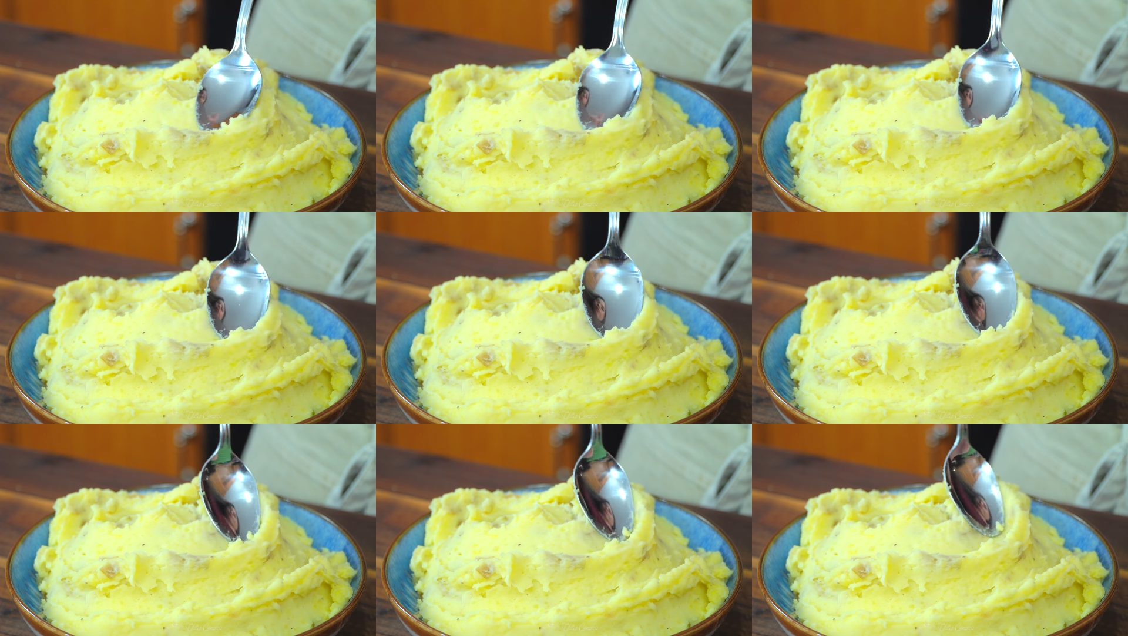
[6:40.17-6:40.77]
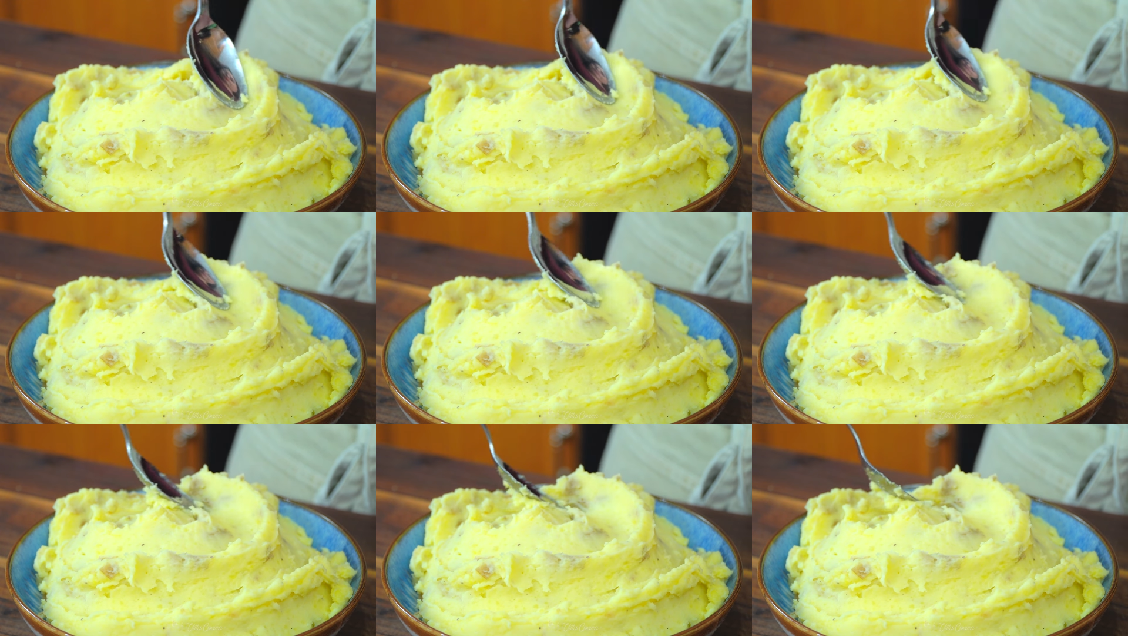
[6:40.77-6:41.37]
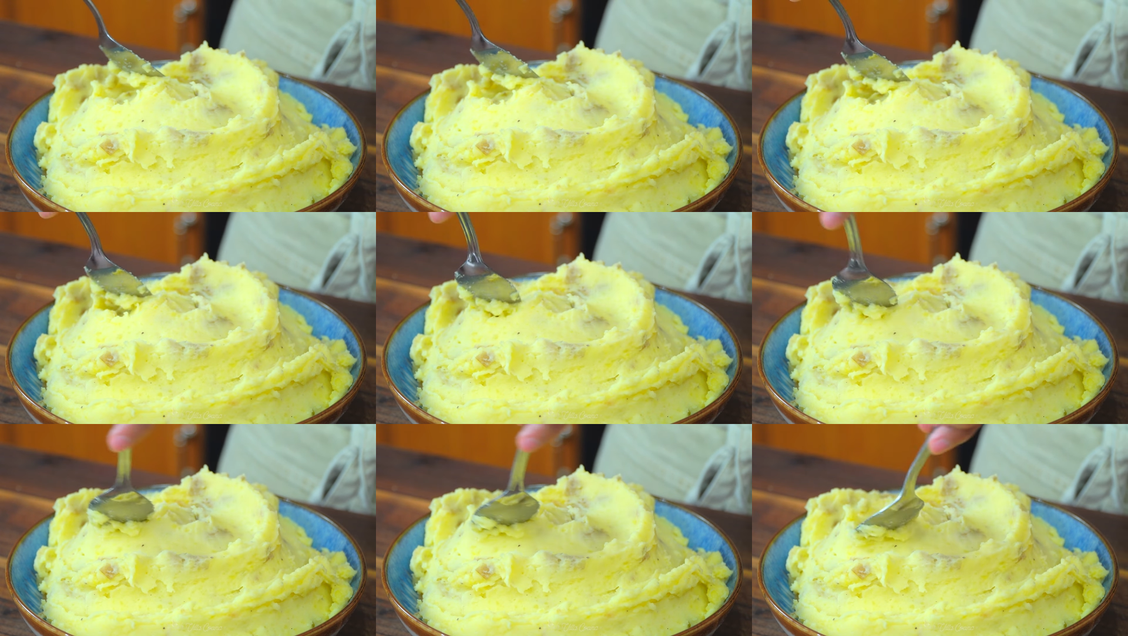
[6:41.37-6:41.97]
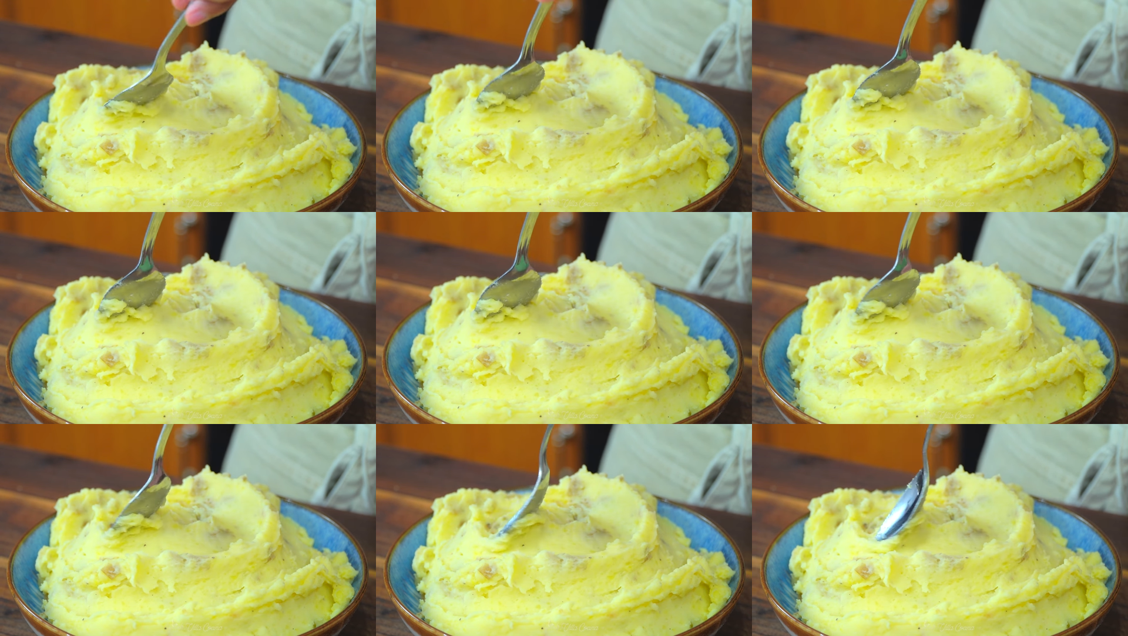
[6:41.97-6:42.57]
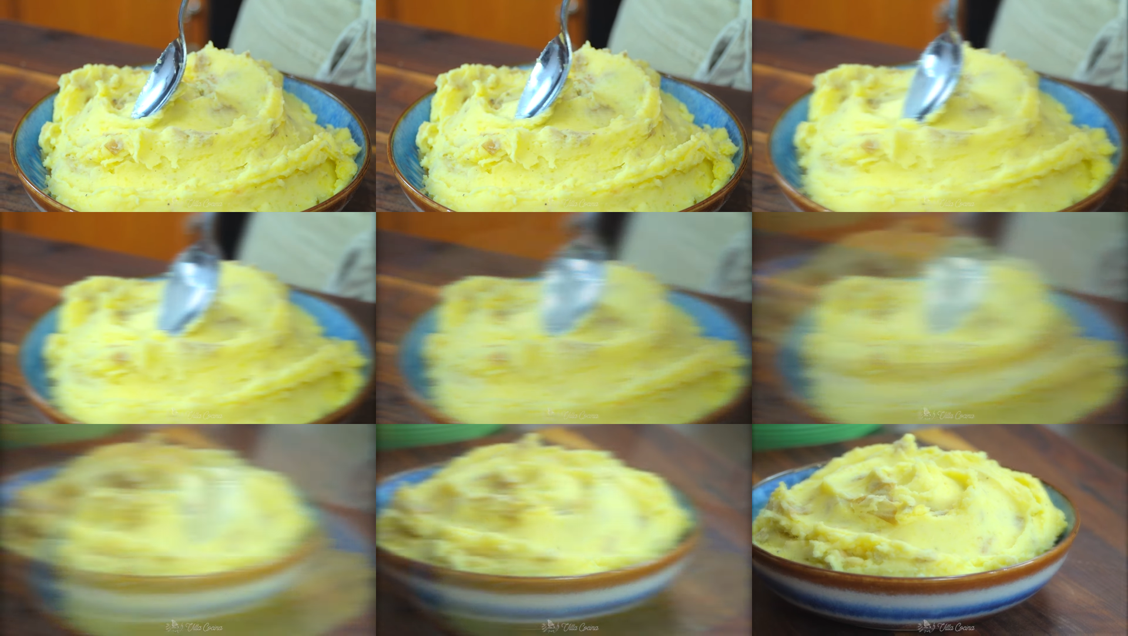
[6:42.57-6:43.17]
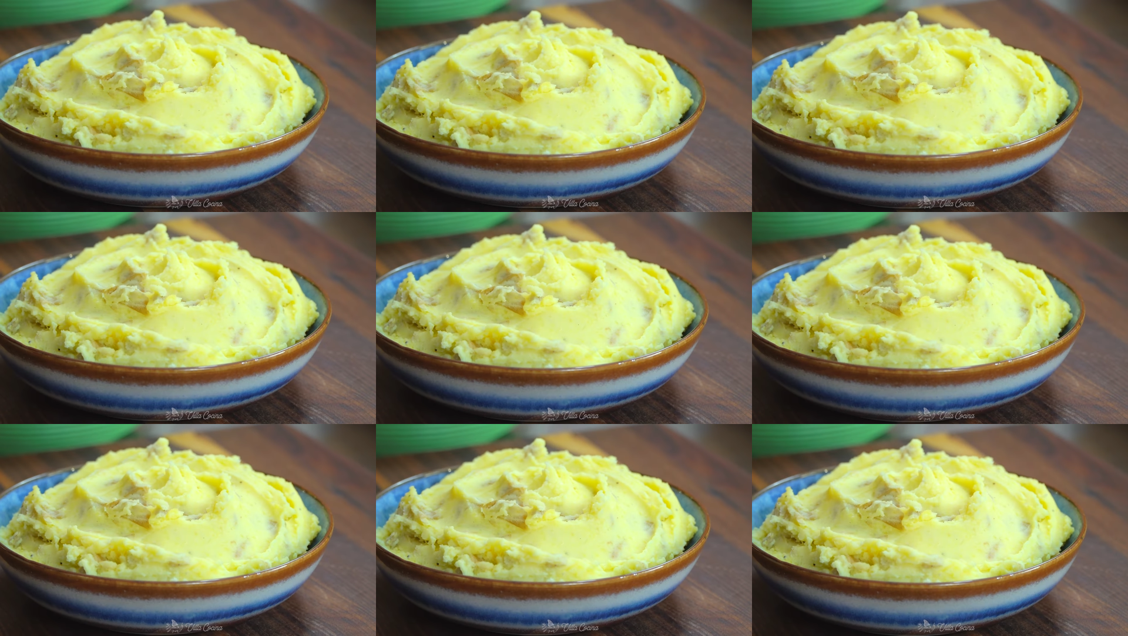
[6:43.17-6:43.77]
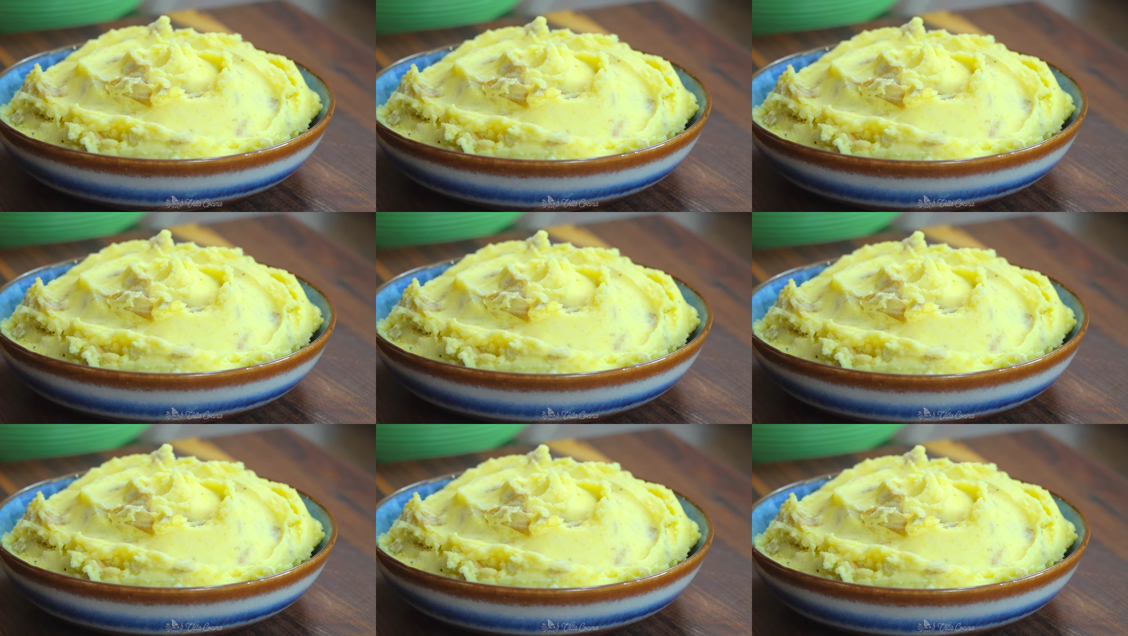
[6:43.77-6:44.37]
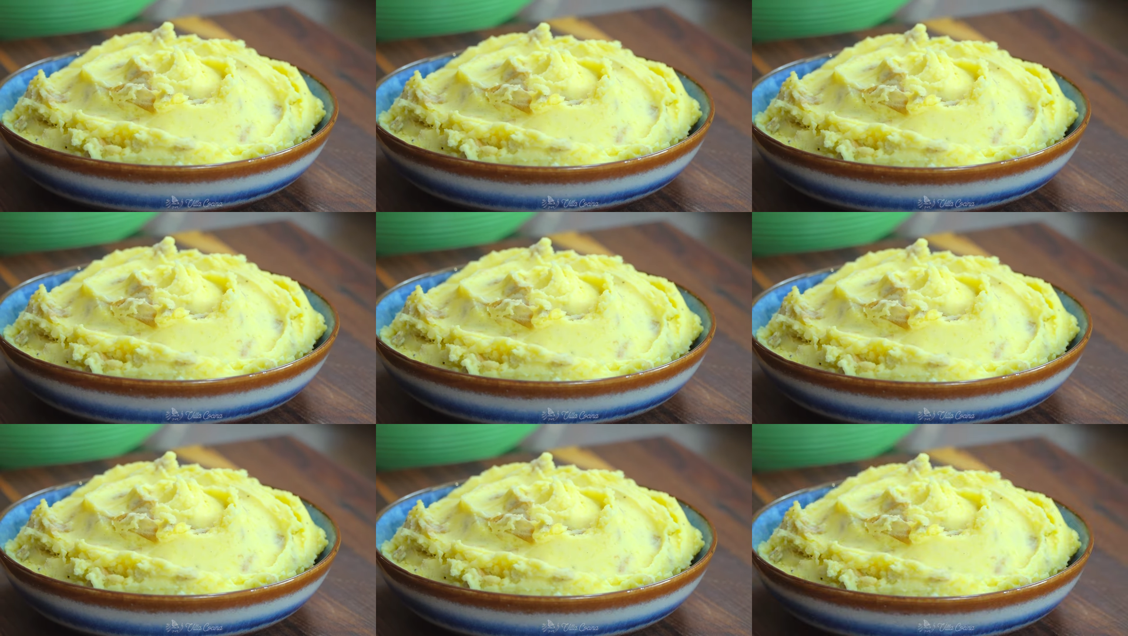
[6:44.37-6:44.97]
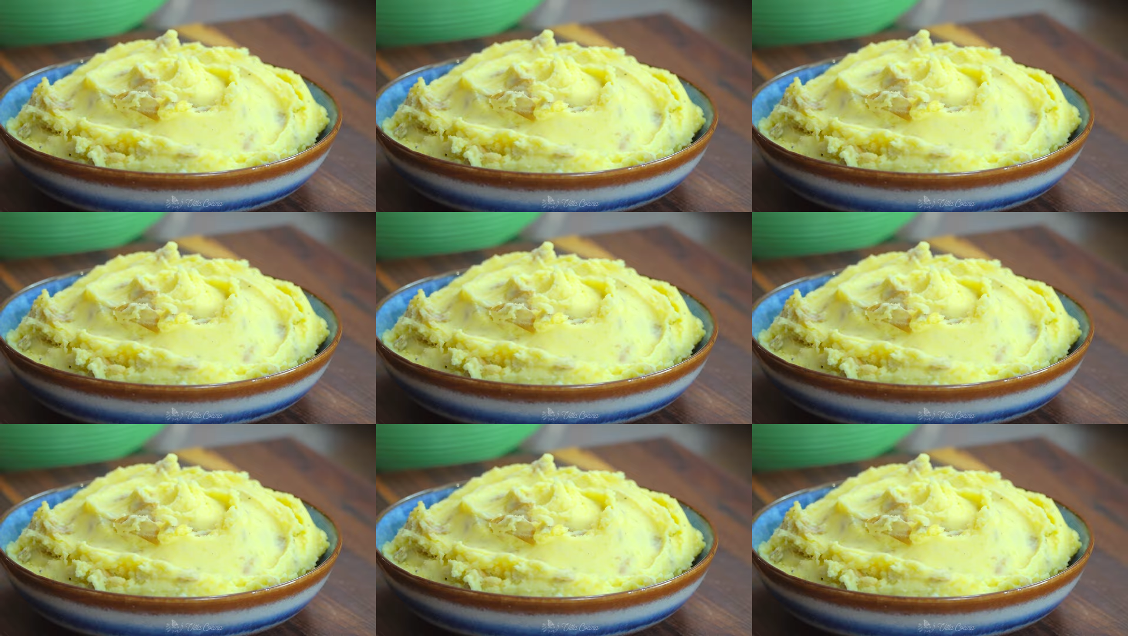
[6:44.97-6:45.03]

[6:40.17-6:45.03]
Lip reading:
[unreadable: no face in view]